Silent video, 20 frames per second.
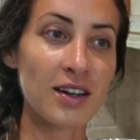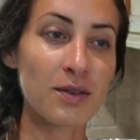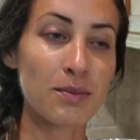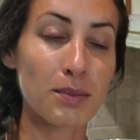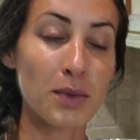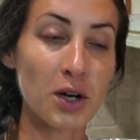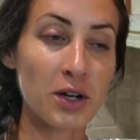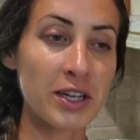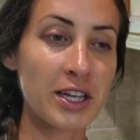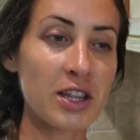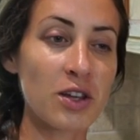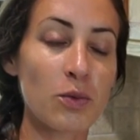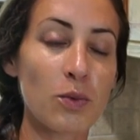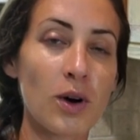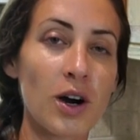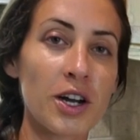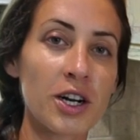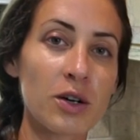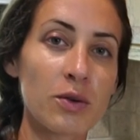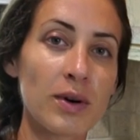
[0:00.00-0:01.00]
murky the
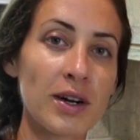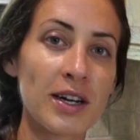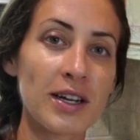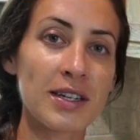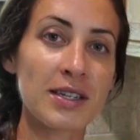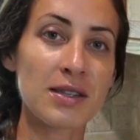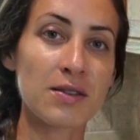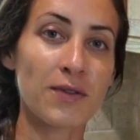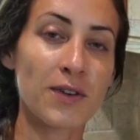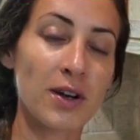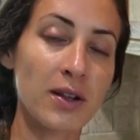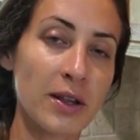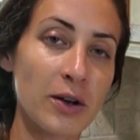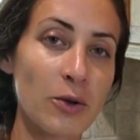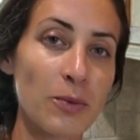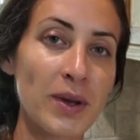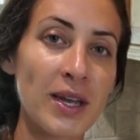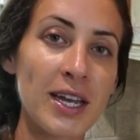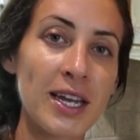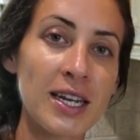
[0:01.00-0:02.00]
water was for a
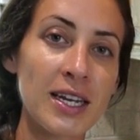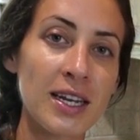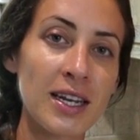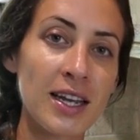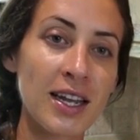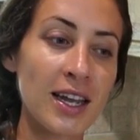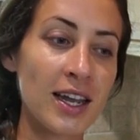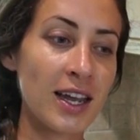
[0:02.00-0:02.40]
little bit.